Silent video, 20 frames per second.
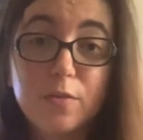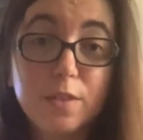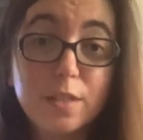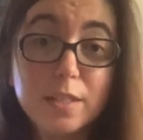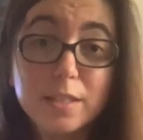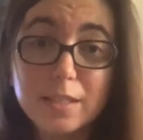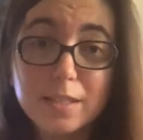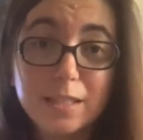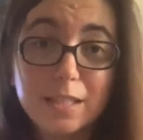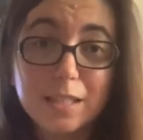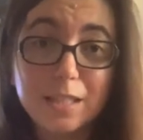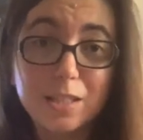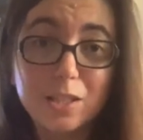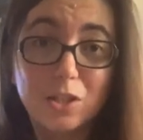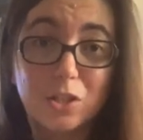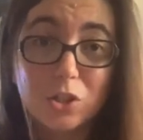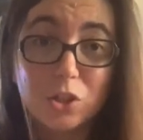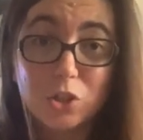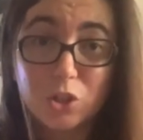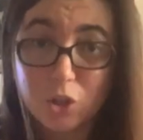the
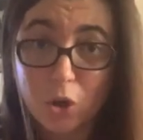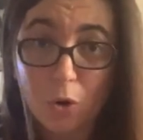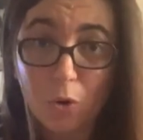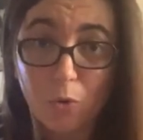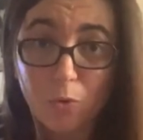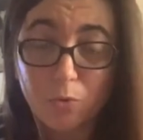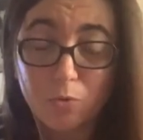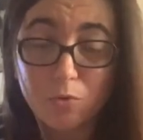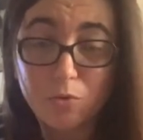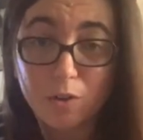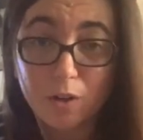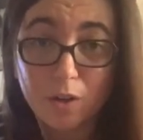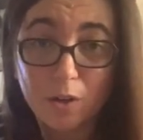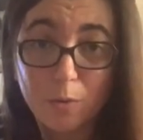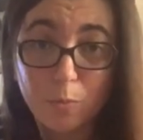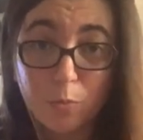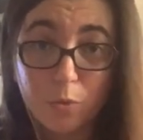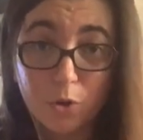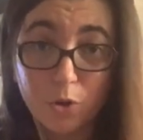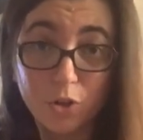seeds don't
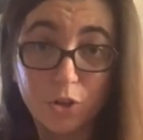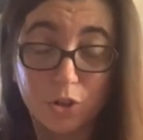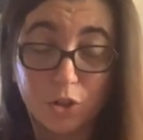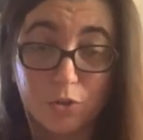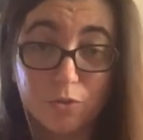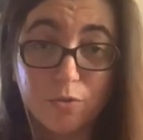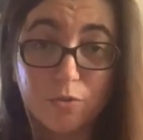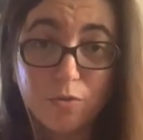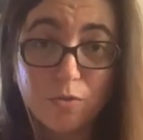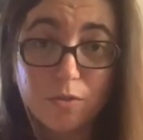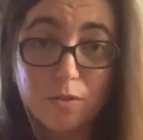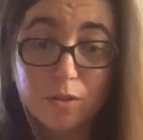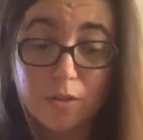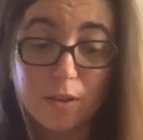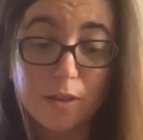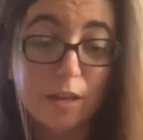produce,